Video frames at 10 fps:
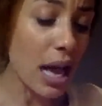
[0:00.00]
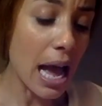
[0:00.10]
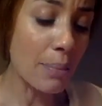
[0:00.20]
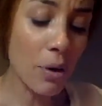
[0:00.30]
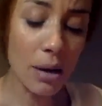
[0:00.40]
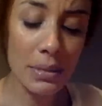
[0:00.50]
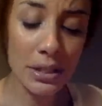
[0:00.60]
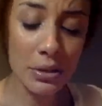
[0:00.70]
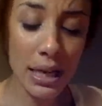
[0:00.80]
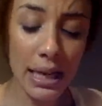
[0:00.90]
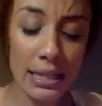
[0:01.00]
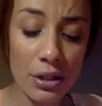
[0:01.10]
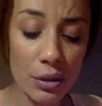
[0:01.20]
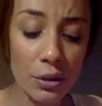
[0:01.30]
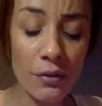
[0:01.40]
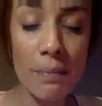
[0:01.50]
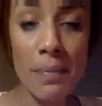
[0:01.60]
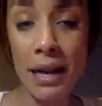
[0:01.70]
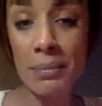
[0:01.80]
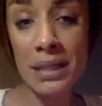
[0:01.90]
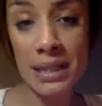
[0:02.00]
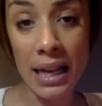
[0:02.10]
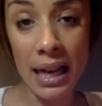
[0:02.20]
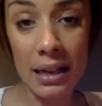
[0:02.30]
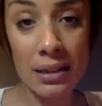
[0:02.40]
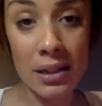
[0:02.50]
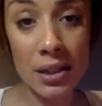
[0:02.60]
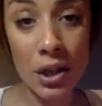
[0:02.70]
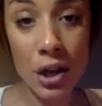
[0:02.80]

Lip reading: I promise you guys, learn from my mistakes.